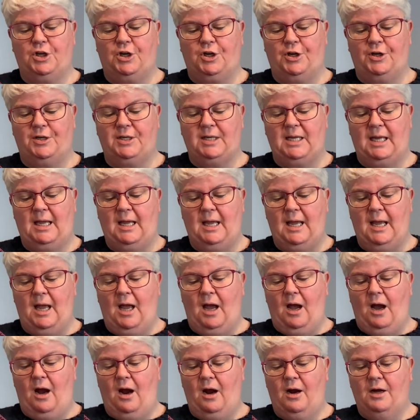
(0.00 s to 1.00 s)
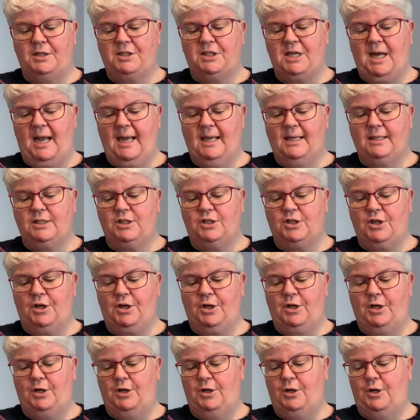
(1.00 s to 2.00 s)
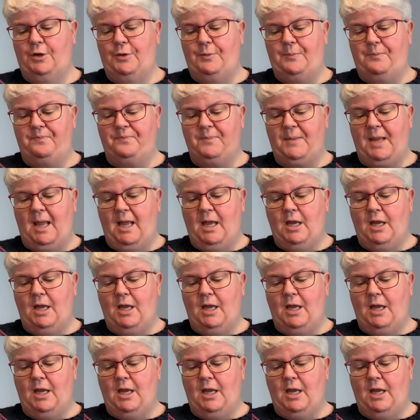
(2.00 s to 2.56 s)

Gertie, our giant circular loom.